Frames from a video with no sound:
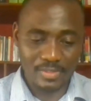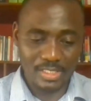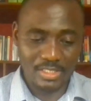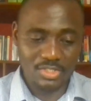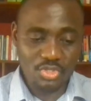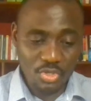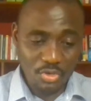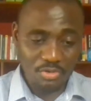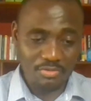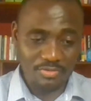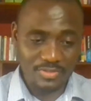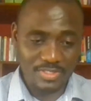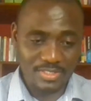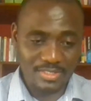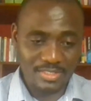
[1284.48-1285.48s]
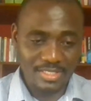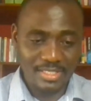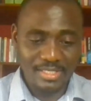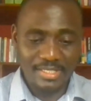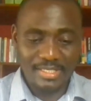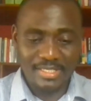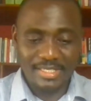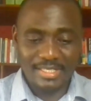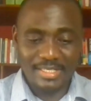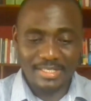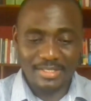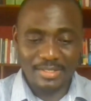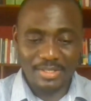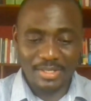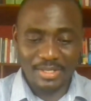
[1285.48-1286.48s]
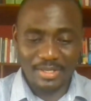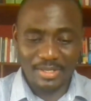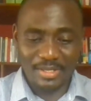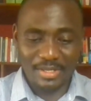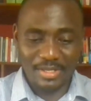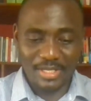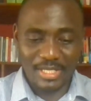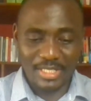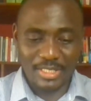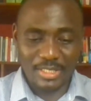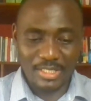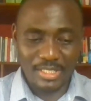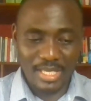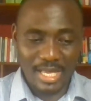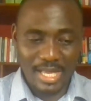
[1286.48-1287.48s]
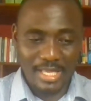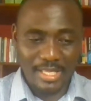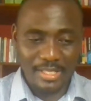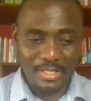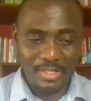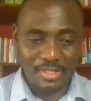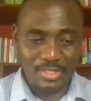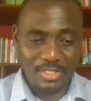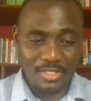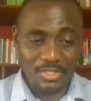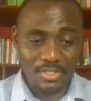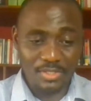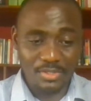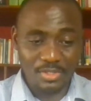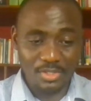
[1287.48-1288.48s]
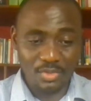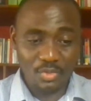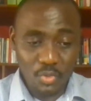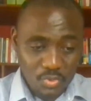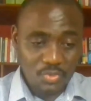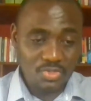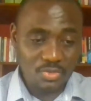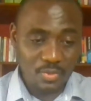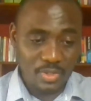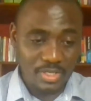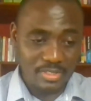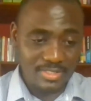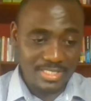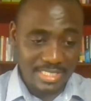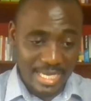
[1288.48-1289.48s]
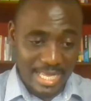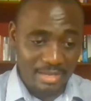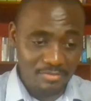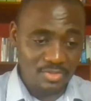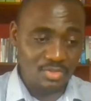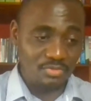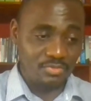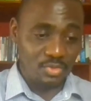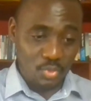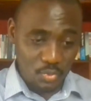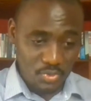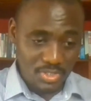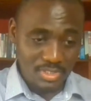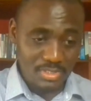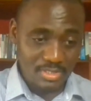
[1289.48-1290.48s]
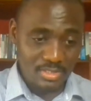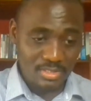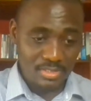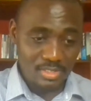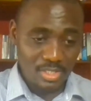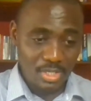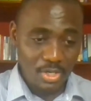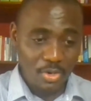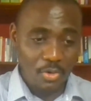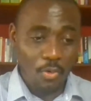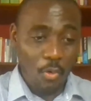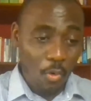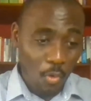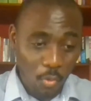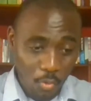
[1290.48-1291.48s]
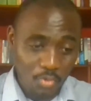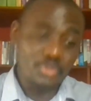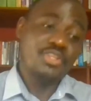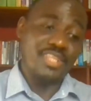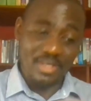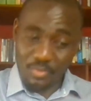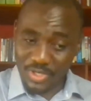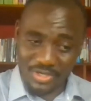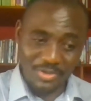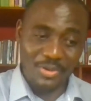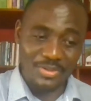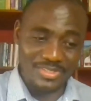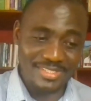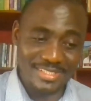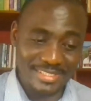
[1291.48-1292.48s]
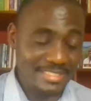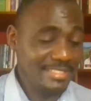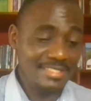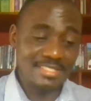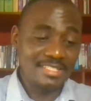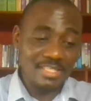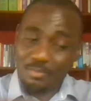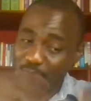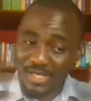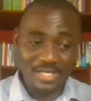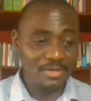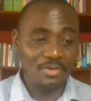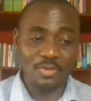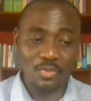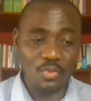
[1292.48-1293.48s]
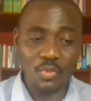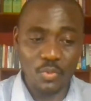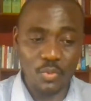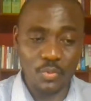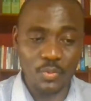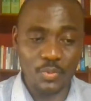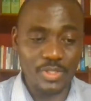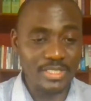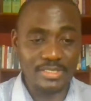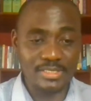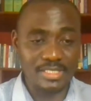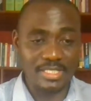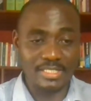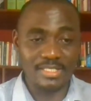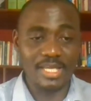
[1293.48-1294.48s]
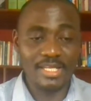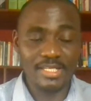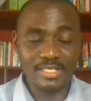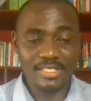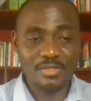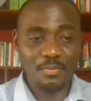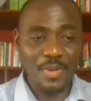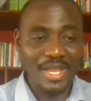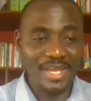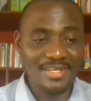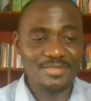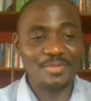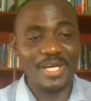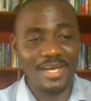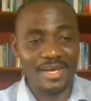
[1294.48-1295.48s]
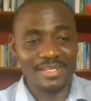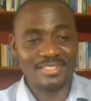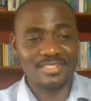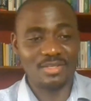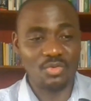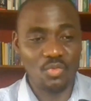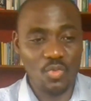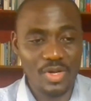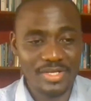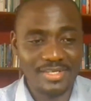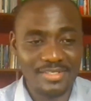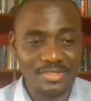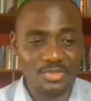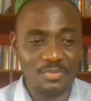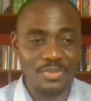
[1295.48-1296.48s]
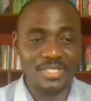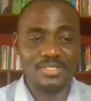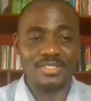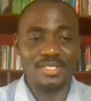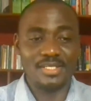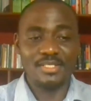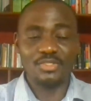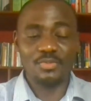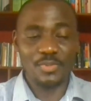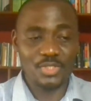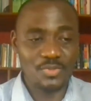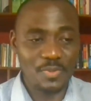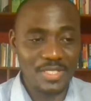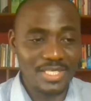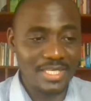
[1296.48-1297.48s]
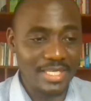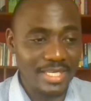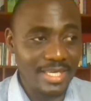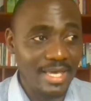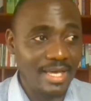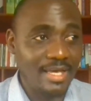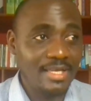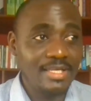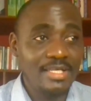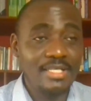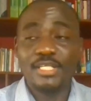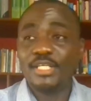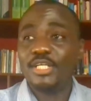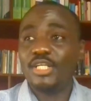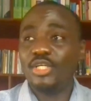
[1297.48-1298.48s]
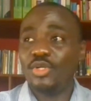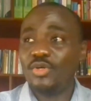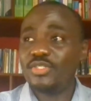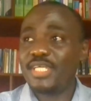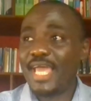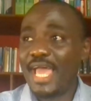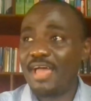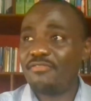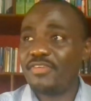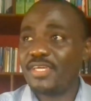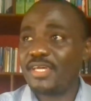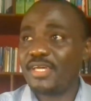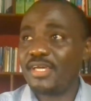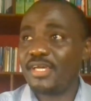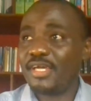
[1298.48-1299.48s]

serves, the Hutus were slaves of Tutsis, or they were not. This is depending on who and it depends. My heart as a Rwandan to be speaking here, not having